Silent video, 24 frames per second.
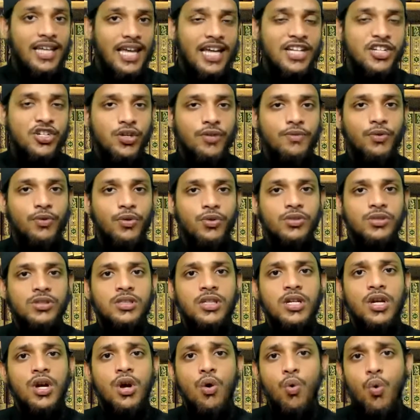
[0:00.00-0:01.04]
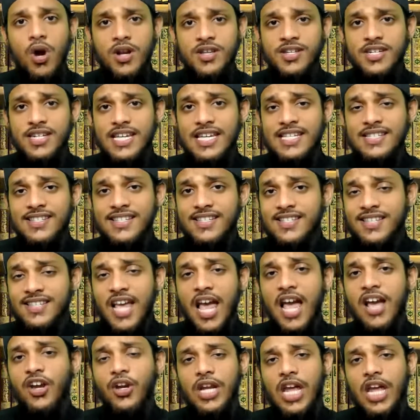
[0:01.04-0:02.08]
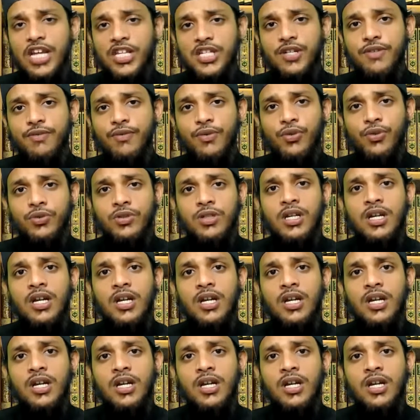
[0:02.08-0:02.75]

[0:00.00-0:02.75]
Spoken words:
attributes. What is the second attribute?